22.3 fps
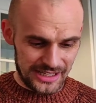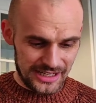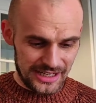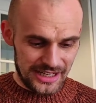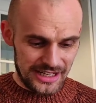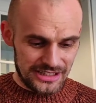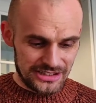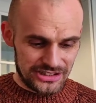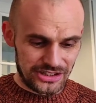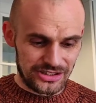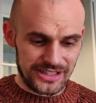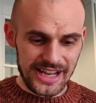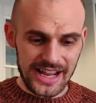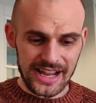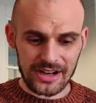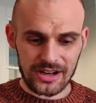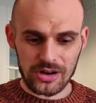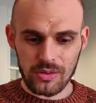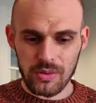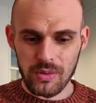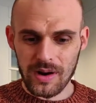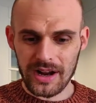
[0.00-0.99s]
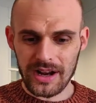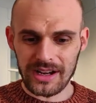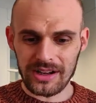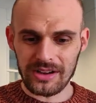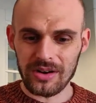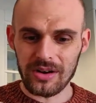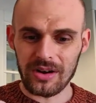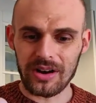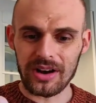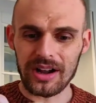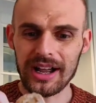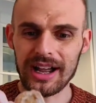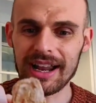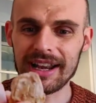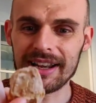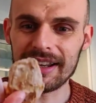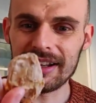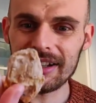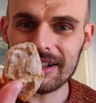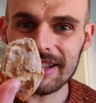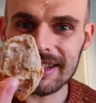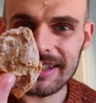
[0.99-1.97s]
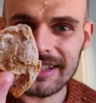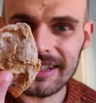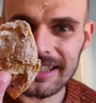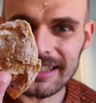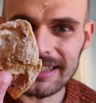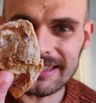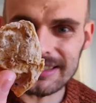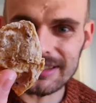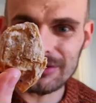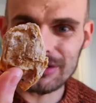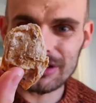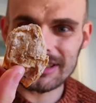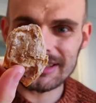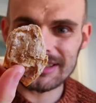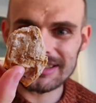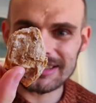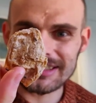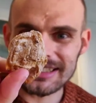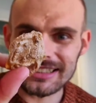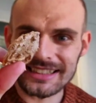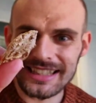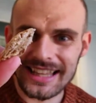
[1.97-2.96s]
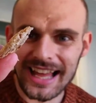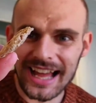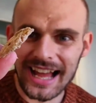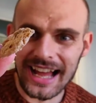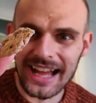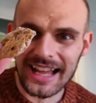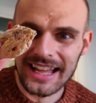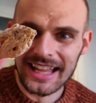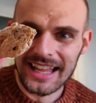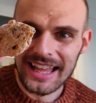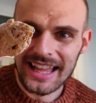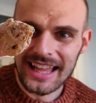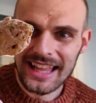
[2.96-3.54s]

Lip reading: So you get quite a lot, and look at these, if you can see that.